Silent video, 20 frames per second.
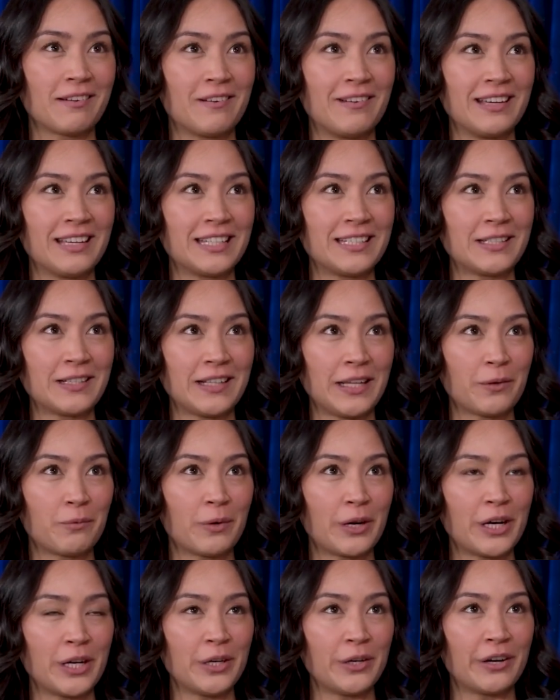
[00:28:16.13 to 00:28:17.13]
Going into like
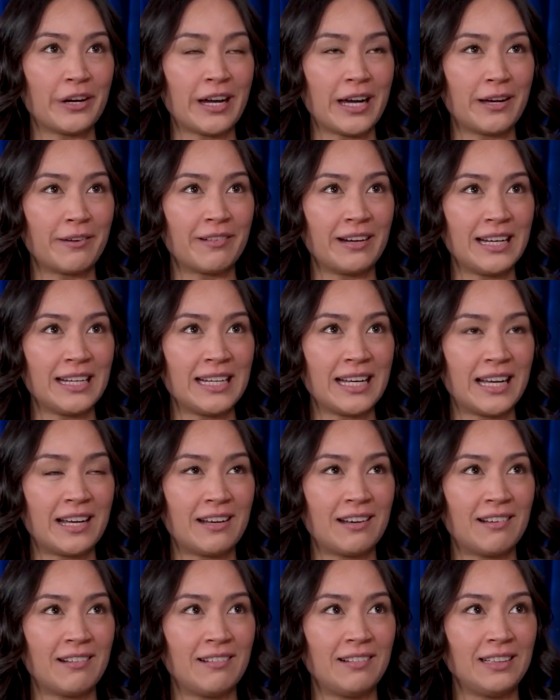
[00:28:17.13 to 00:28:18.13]
where you're at right
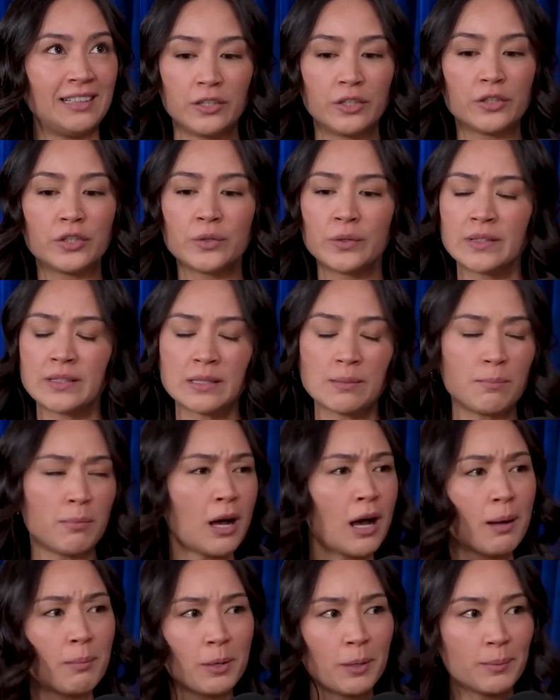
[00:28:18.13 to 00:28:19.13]
now, you're doing some
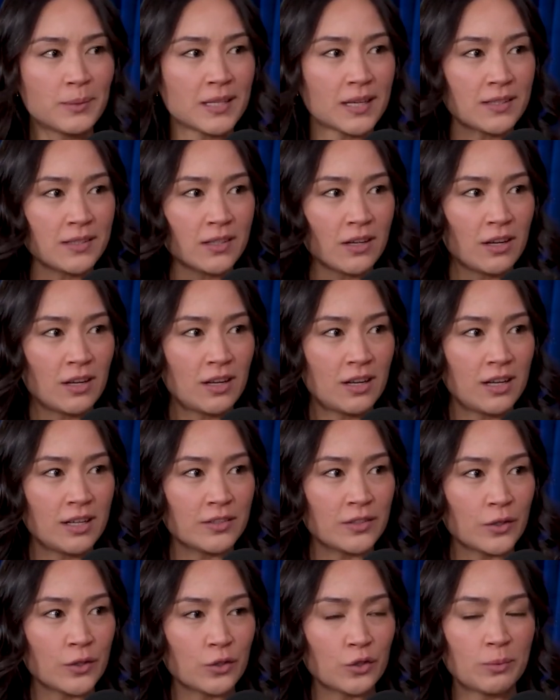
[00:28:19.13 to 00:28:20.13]
pop-ups I saw
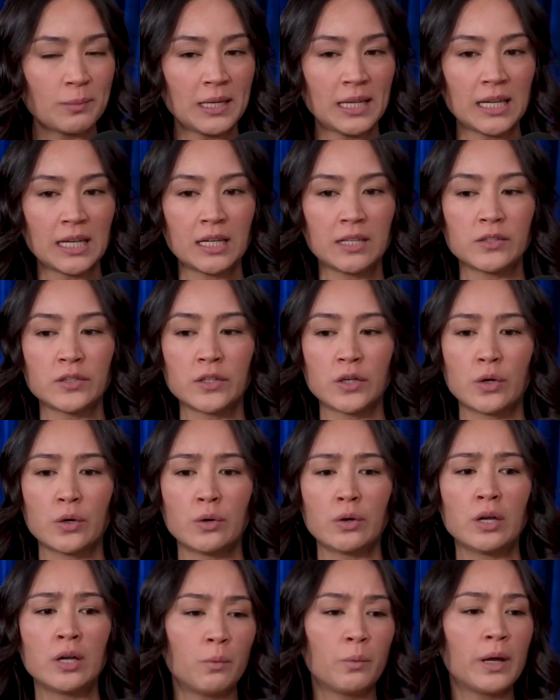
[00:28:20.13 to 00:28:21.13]
on social media.
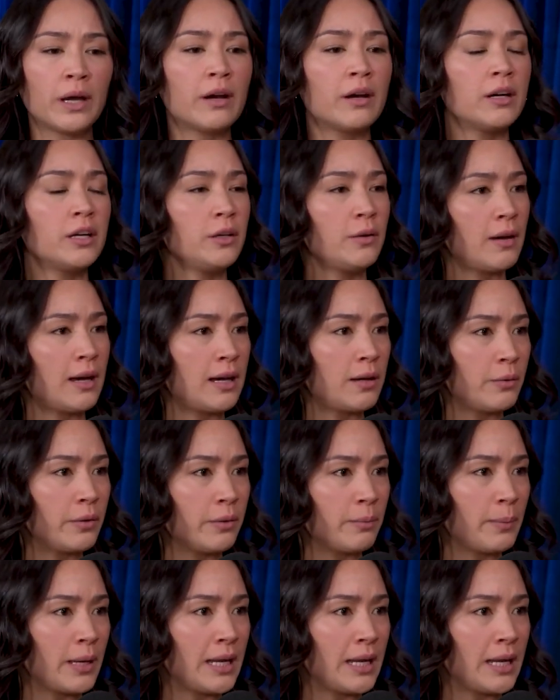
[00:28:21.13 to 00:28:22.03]
So where are you at with